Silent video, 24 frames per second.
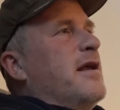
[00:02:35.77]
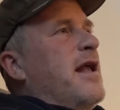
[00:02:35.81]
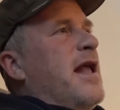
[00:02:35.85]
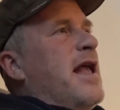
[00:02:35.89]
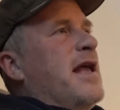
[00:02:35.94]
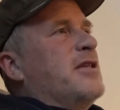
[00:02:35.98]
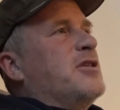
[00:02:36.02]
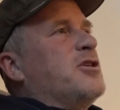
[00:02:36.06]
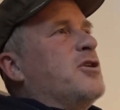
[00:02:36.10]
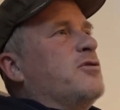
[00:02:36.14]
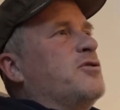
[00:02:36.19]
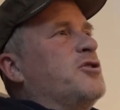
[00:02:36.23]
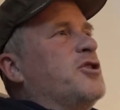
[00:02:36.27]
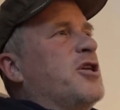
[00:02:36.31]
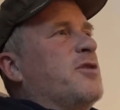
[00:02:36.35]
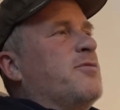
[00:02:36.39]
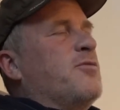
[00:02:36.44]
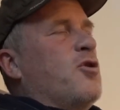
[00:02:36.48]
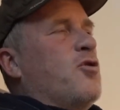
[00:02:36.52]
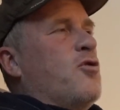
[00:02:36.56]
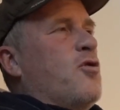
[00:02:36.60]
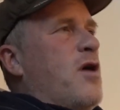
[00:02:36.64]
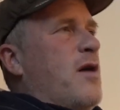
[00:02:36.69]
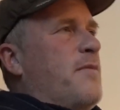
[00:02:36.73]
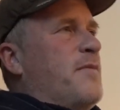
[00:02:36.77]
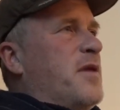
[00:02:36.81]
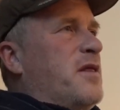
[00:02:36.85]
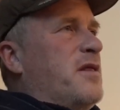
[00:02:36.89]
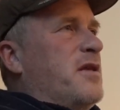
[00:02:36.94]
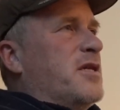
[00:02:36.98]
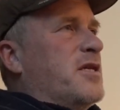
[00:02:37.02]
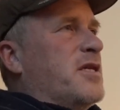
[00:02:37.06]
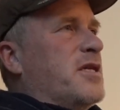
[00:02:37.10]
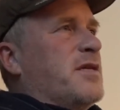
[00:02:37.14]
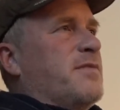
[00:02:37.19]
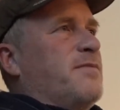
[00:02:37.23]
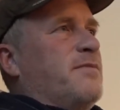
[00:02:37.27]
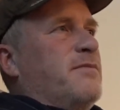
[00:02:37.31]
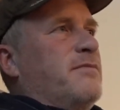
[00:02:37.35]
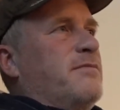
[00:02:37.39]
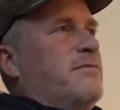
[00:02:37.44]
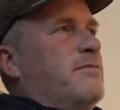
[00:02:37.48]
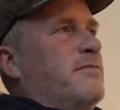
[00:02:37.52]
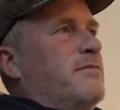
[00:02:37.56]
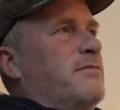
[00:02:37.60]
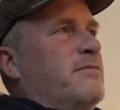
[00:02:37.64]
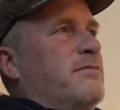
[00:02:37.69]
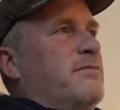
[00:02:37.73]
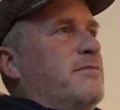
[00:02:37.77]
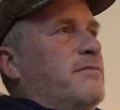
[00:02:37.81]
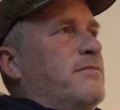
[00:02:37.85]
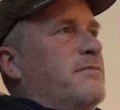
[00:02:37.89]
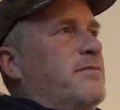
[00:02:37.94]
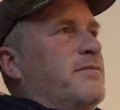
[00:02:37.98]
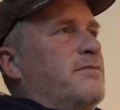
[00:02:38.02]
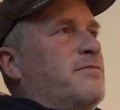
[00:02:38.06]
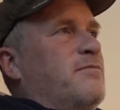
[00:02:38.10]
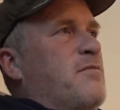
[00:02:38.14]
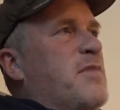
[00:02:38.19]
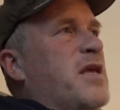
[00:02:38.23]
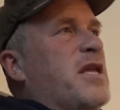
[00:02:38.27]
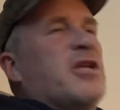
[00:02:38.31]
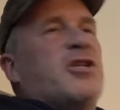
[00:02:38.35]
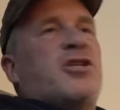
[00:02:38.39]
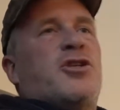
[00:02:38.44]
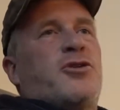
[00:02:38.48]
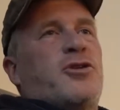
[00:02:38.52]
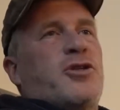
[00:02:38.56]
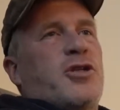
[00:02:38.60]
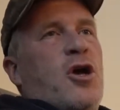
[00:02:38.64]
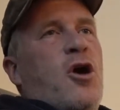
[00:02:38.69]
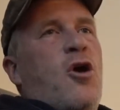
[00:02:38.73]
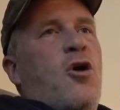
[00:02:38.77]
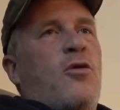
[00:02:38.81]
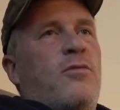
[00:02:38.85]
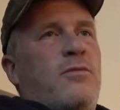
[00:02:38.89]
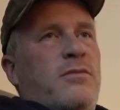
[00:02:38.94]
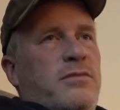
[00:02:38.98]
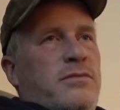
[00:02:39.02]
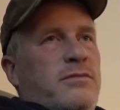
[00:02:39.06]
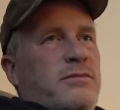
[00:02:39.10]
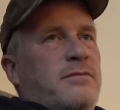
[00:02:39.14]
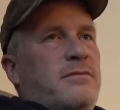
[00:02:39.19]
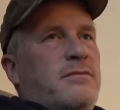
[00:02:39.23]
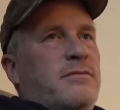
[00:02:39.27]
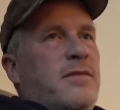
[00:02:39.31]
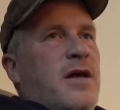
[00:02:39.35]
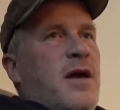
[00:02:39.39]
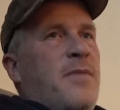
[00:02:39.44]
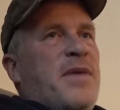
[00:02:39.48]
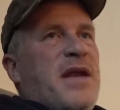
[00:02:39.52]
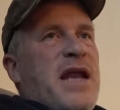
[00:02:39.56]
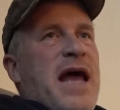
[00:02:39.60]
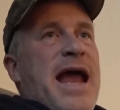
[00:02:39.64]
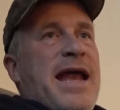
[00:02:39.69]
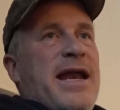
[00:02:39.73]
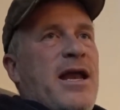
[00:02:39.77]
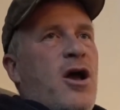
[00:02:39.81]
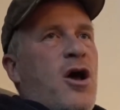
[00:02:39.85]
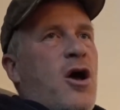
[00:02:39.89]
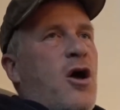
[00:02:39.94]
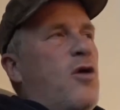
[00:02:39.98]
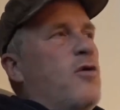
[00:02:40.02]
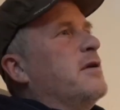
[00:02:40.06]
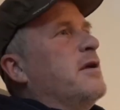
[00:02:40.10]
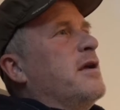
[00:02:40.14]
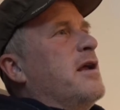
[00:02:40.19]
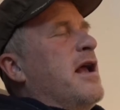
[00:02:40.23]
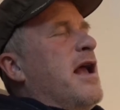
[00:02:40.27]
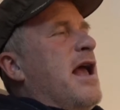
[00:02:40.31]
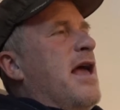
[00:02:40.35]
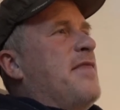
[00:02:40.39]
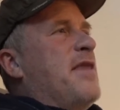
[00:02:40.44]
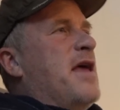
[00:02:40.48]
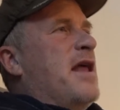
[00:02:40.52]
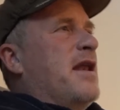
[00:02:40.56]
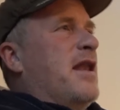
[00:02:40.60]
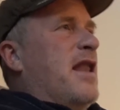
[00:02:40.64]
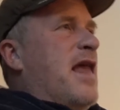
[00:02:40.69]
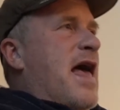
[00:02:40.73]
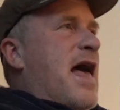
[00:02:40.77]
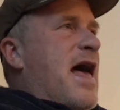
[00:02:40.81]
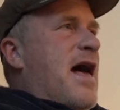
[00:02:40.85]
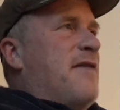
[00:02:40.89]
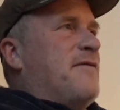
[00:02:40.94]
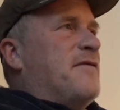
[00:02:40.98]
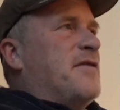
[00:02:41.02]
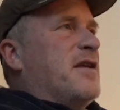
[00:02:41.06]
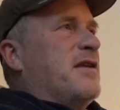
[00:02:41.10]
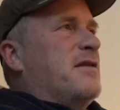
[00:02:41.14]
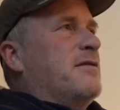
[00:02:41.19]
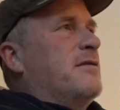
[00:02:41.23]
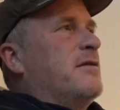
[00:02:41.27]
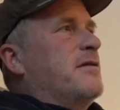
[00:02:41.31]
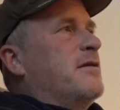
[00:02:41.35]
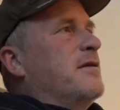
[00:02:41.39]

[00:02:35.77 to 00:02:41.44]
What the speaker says: And so Jim grew up in this minister's home up in Idaho, and then left, and